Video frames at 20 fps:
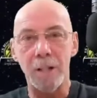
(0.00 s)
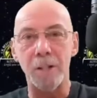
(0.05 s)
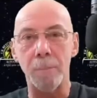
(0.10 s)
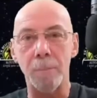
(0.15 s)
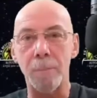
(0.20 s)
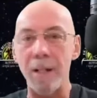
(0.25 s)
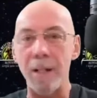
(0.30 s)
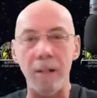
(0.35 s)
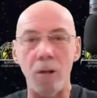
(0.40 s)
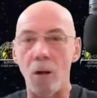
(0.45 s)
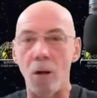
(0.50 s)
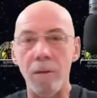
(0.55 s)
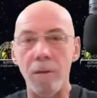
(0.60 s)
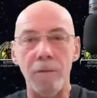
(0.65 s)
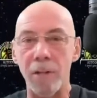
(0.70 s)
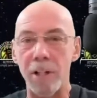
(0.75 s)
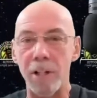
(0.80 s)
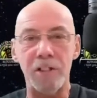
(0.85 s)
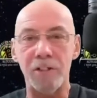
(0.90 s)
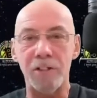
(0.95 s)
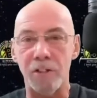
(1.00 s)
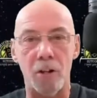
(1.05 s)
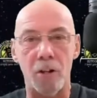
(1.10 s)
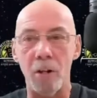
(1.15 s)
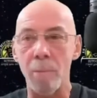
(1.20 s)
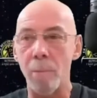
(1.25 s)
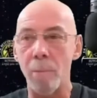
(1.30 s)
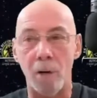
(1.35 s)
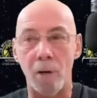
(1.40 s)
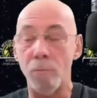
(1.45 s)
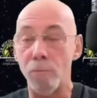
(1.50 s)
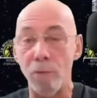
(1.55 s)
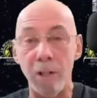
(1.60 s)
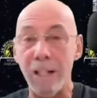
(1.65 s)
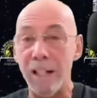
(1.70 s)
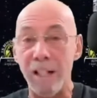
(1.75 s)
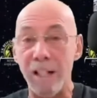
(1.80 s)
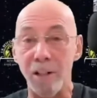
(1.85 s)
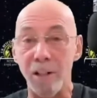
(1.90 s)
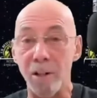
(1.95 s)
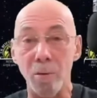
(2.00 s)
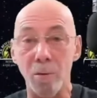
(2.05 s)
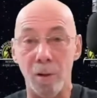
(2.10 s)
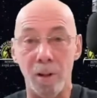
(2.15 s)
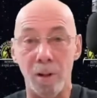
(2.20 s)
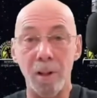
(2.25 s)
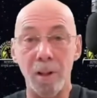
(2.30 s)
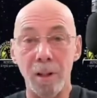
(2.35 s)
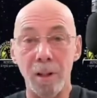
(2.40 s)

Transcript: to be alive at this time. I really exactly. do.